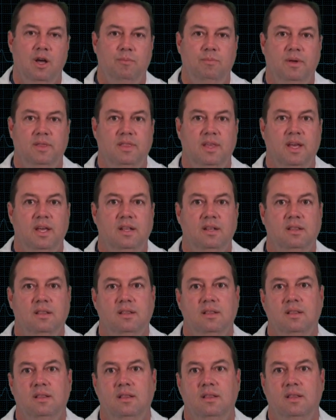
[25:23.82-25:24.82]
But
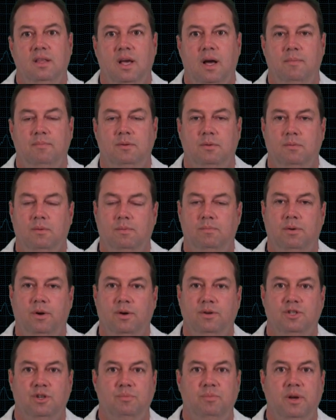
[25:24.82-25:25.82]
then the optimal
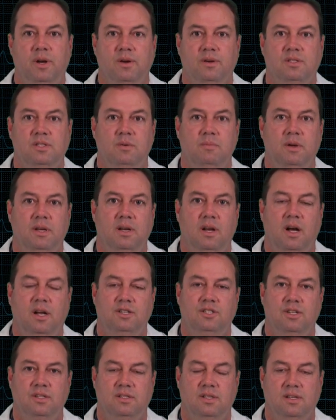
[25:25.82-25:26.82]
approach appears to be
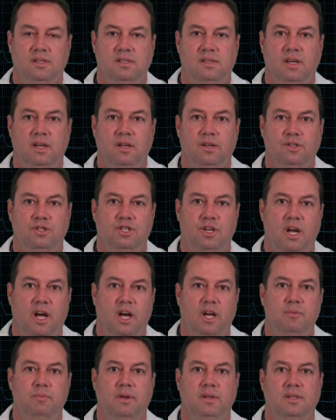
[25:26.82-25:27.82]
not just a single
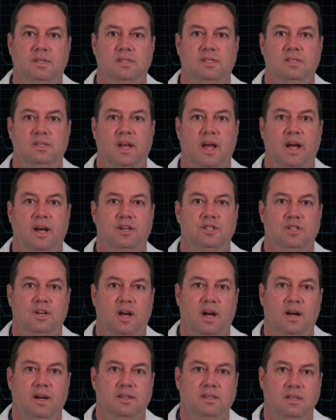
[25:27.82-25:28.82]
shock, but to stack
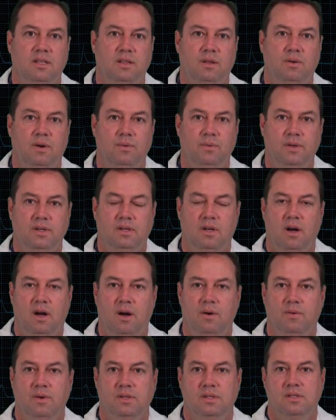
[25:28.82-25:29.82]
shocks. And what we
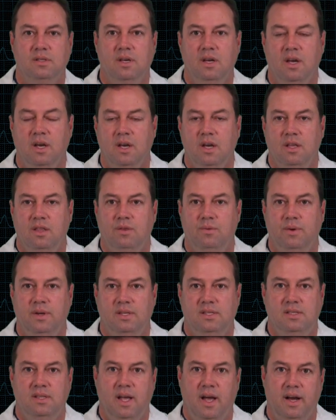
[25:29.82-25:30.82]
taught was three
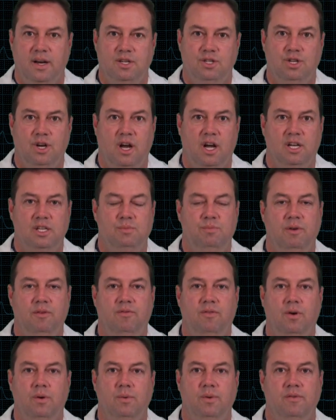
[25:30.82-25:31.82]
stack shocks
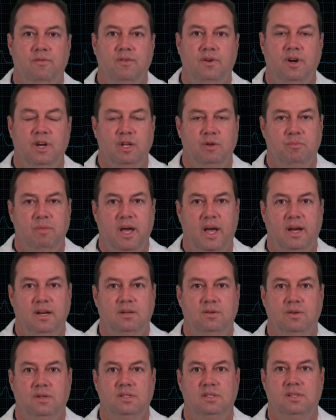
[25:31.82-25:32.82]
before reverting back
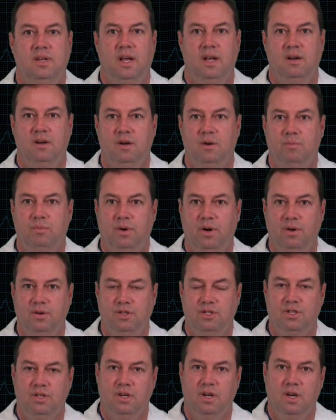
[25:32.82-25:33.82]
to a standard
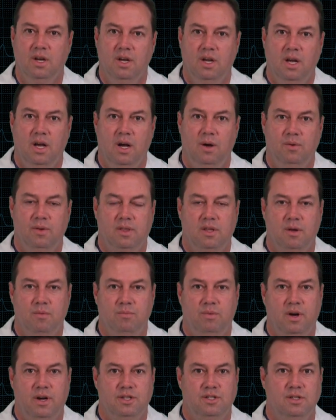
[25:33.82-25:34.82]
approach uh, with
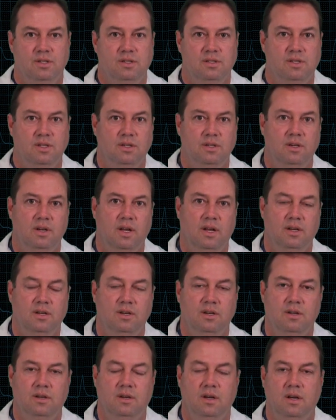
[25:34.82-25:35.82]
compressions and,
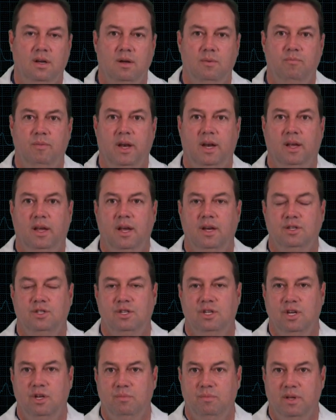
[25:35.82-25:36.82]
and uh,
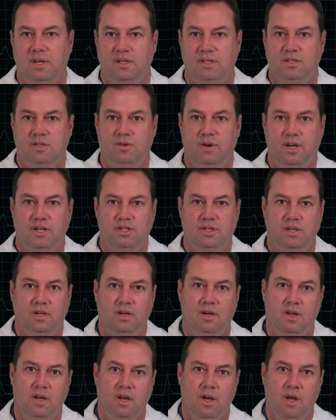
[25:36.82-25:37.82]
medication
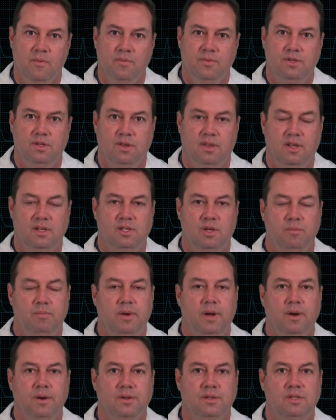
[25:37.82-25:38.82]
administration. So this
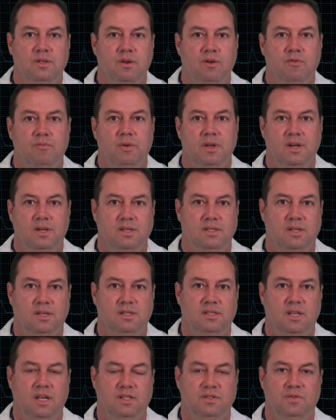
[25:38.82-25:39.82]
appears to have been a
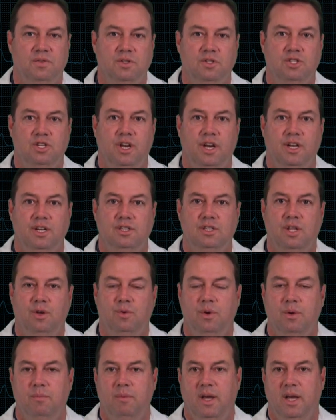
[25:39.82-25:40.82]
successful change that
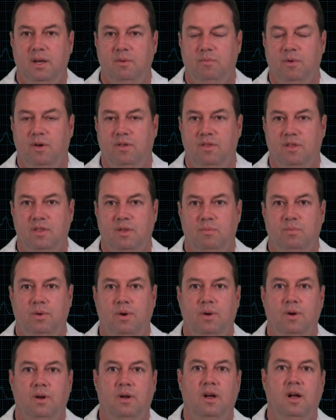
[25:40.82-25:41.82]
we made both in the
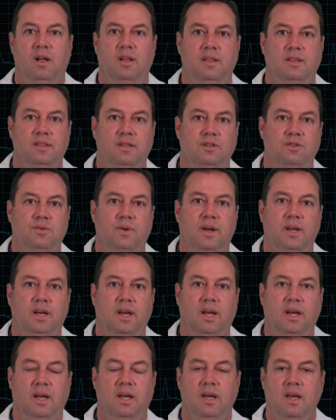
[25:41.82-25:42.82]
protocol and the
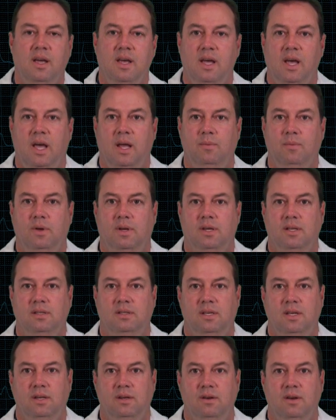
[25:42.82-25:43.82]
training, and we'll
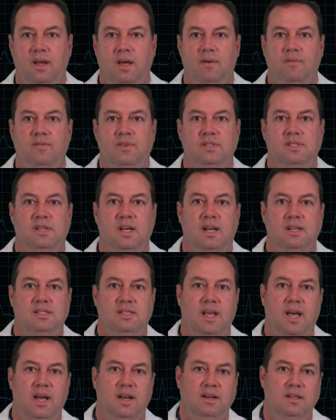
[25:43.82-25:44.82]
continue to emphasize
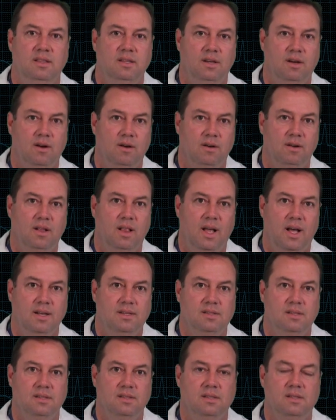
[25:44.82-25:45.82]
that in the ART
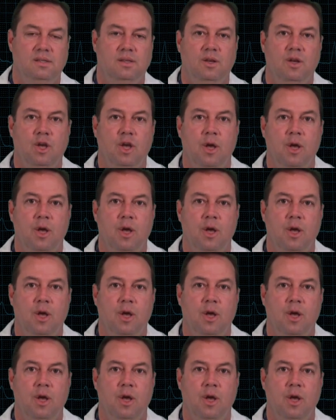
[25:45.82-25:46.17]
classes.